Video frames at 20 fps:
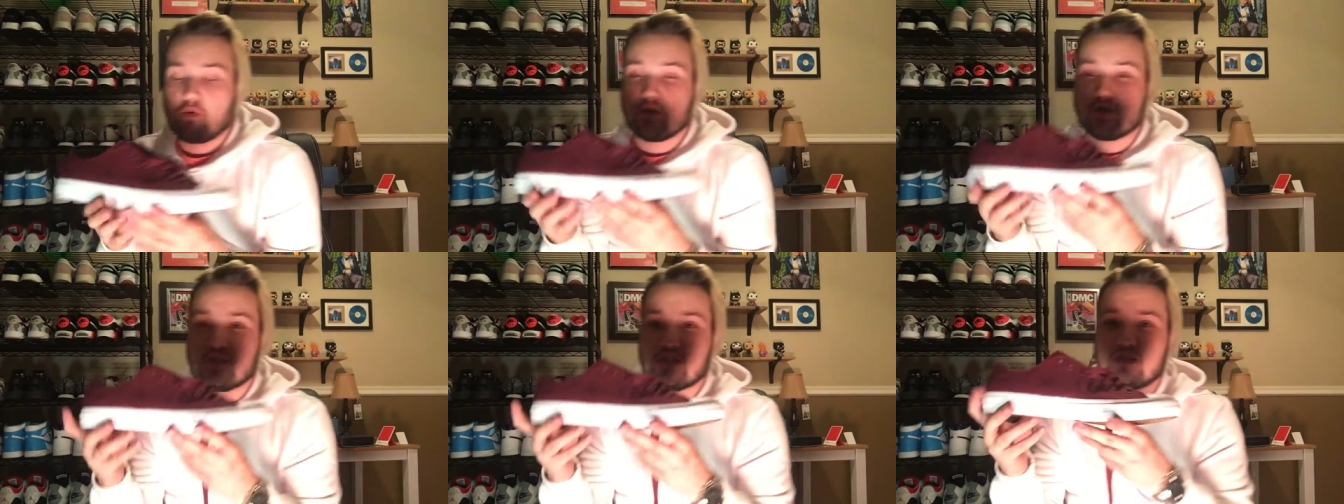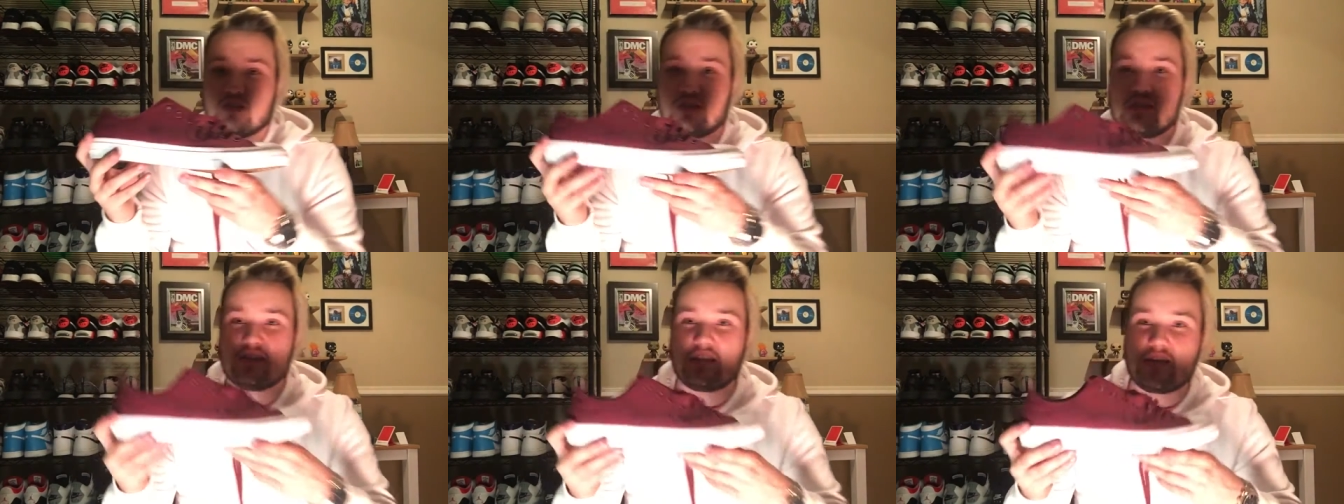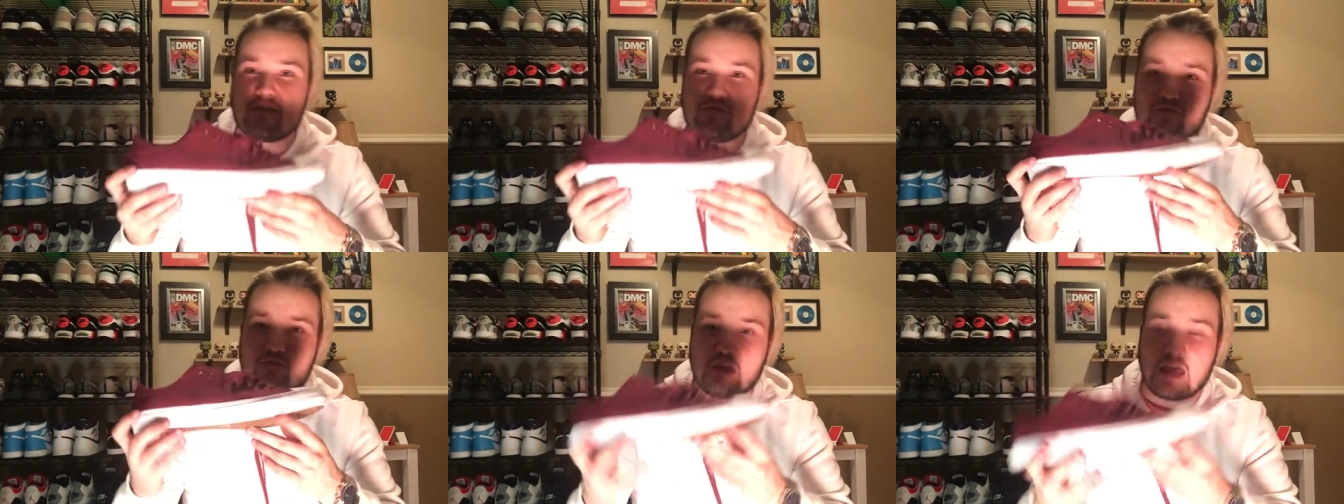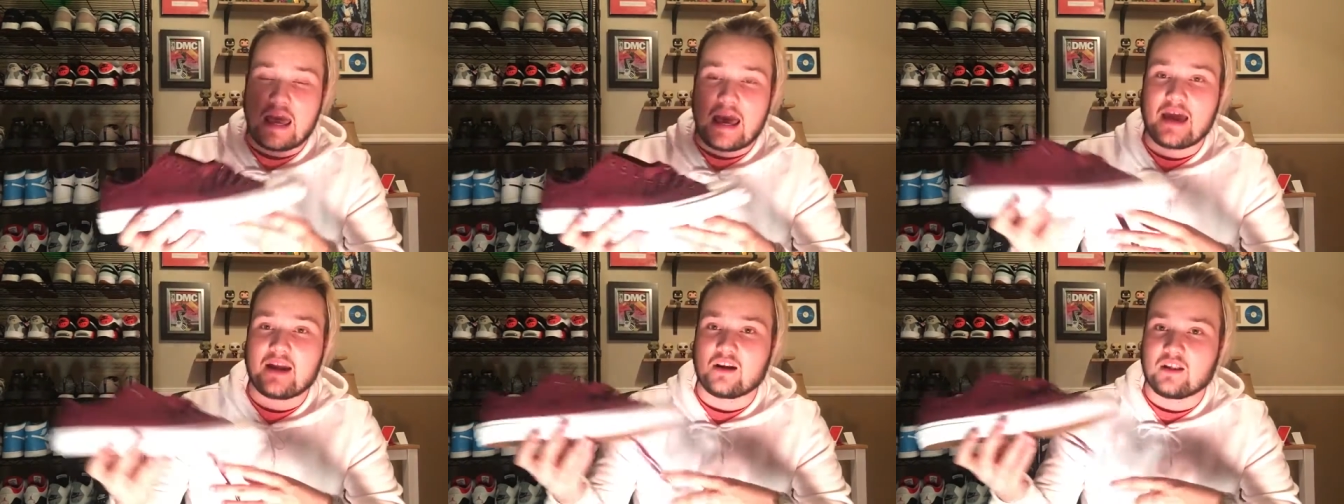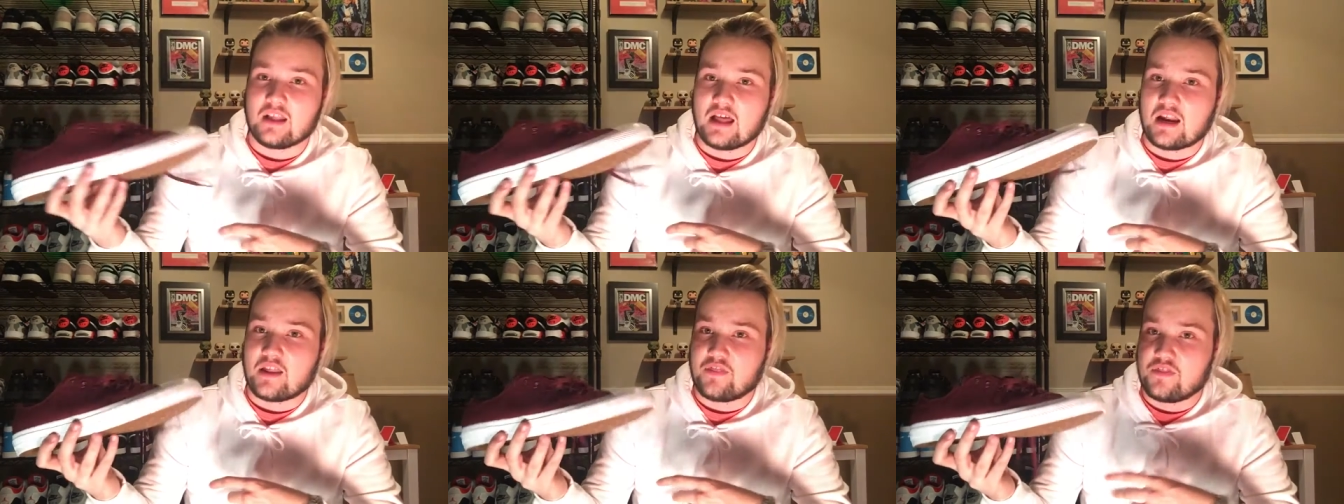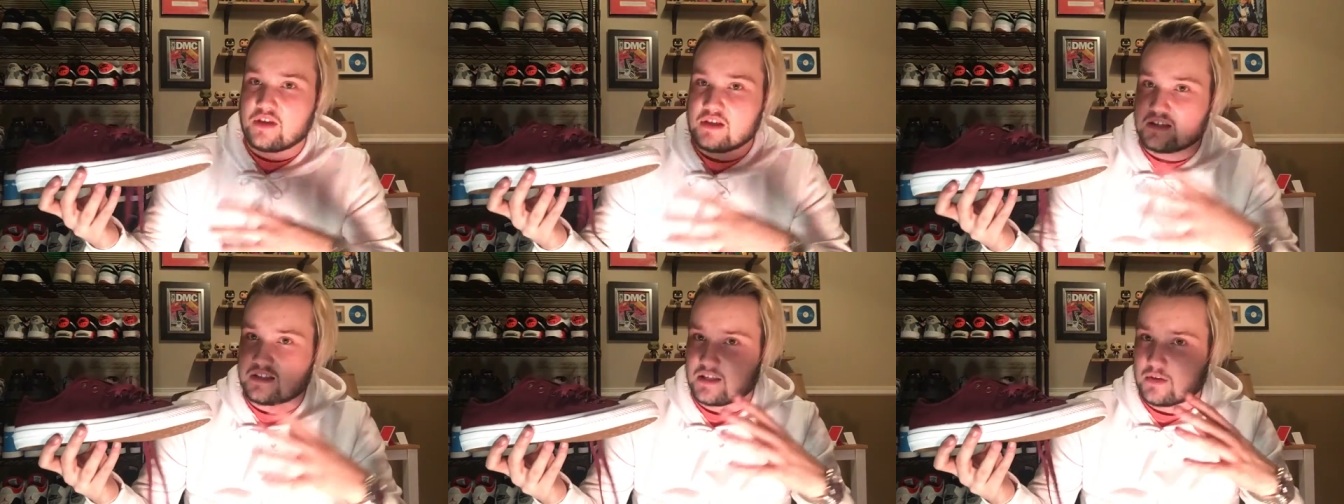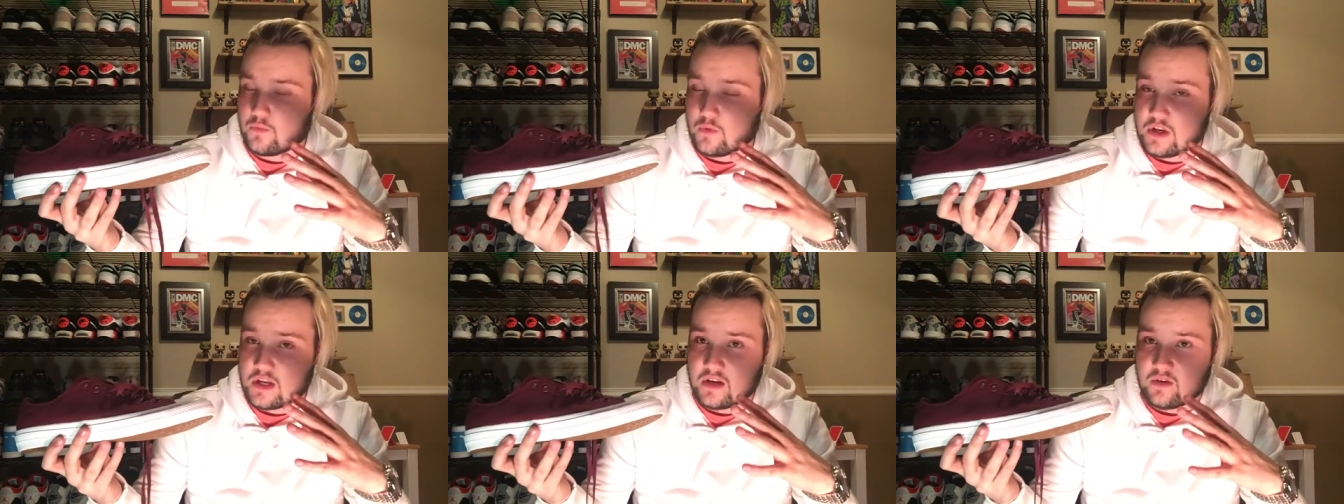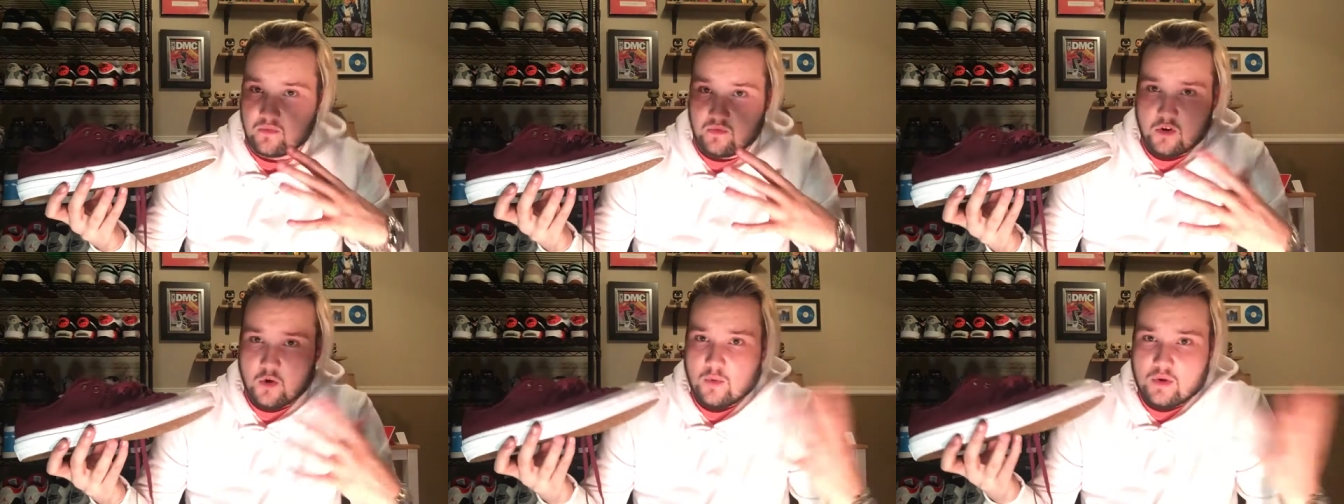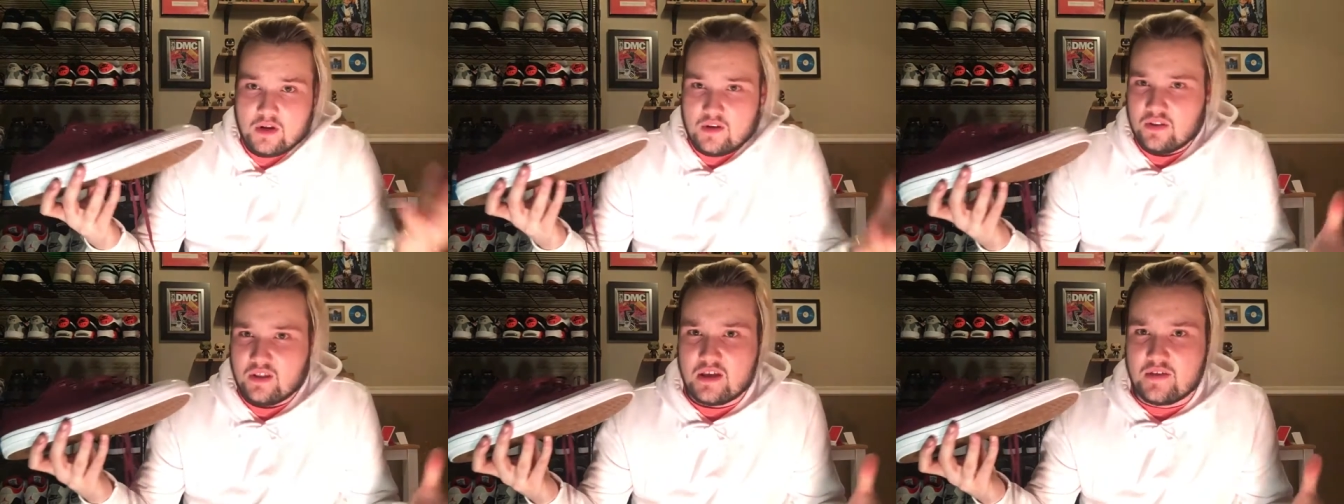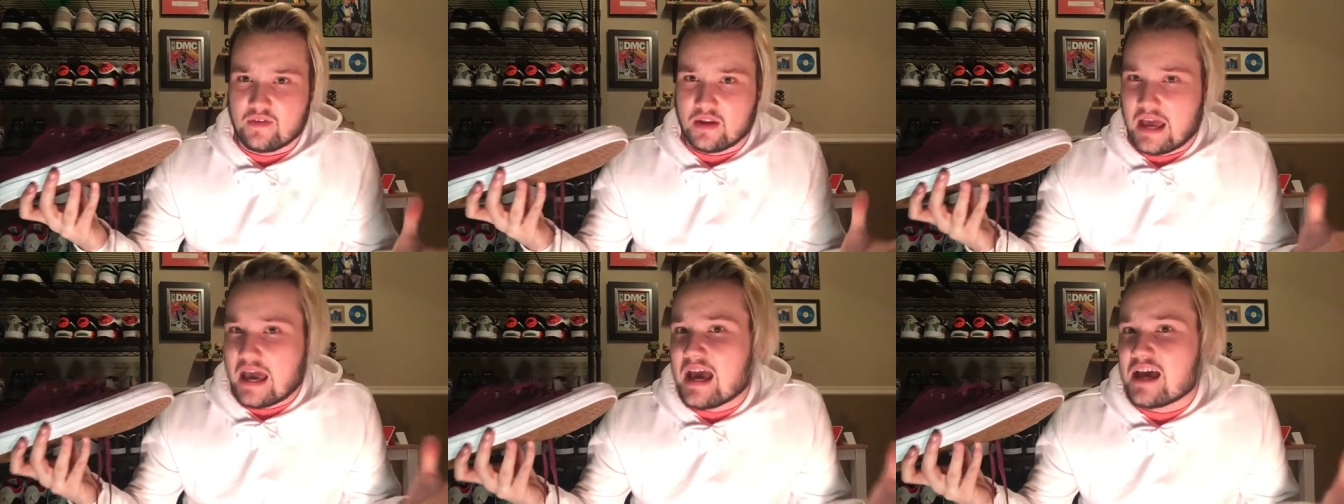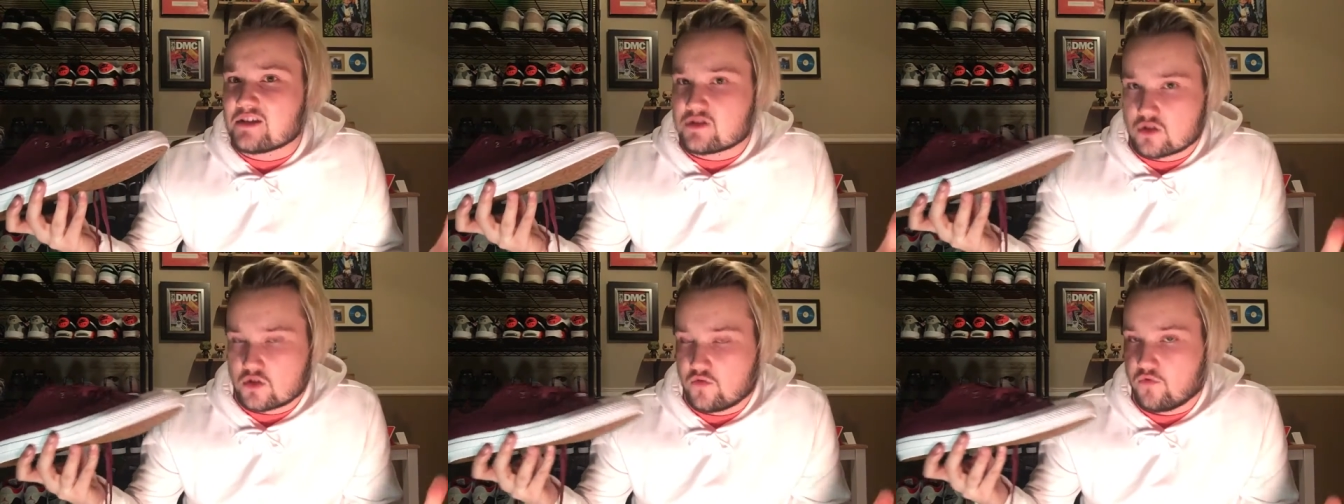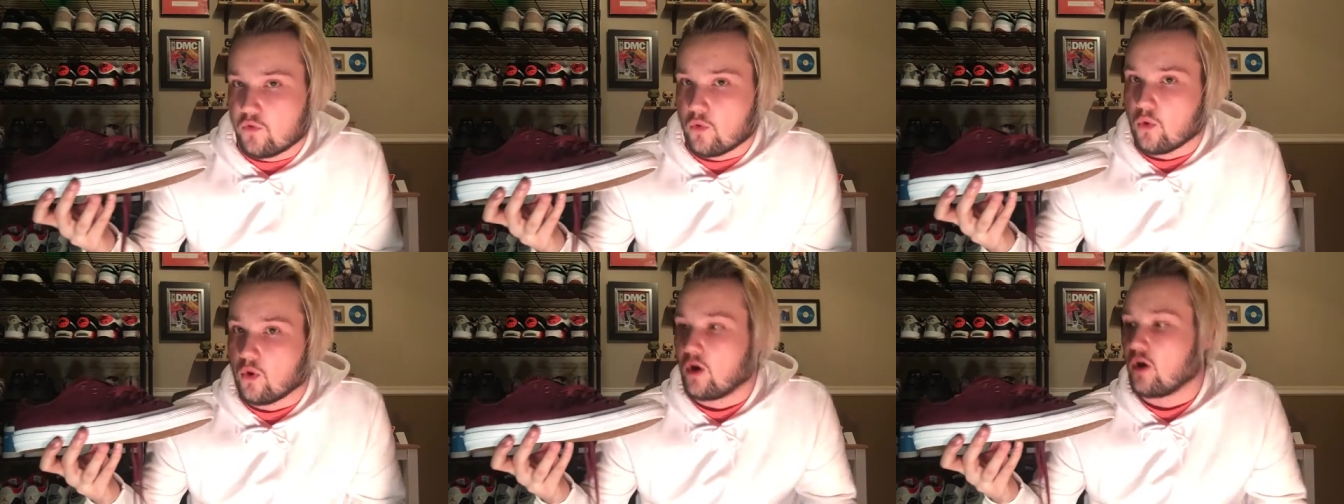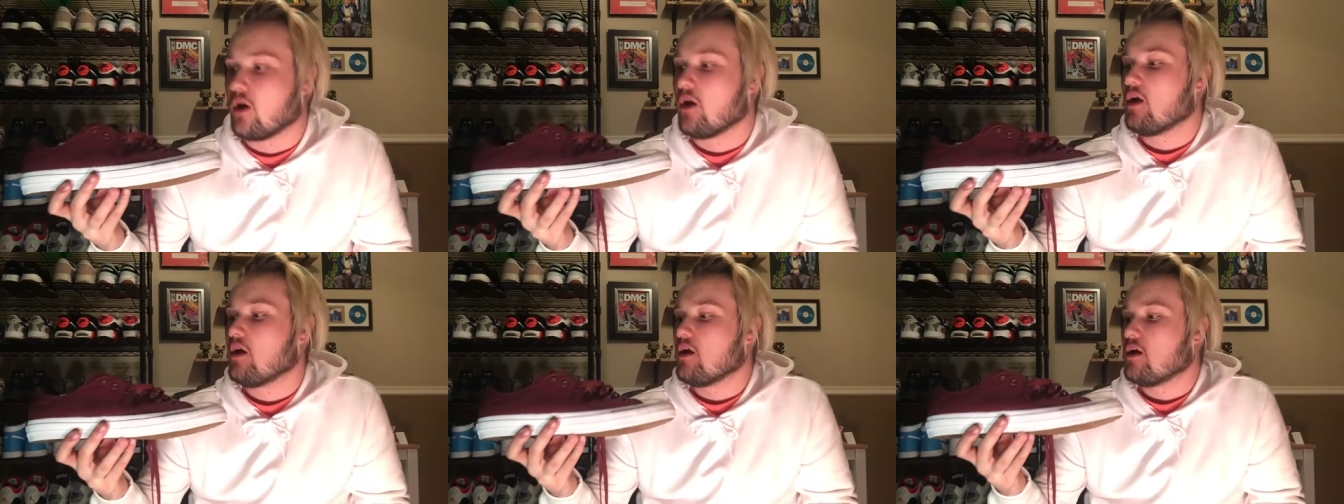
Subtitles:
is they've added a lot of things that nobody really even asked for,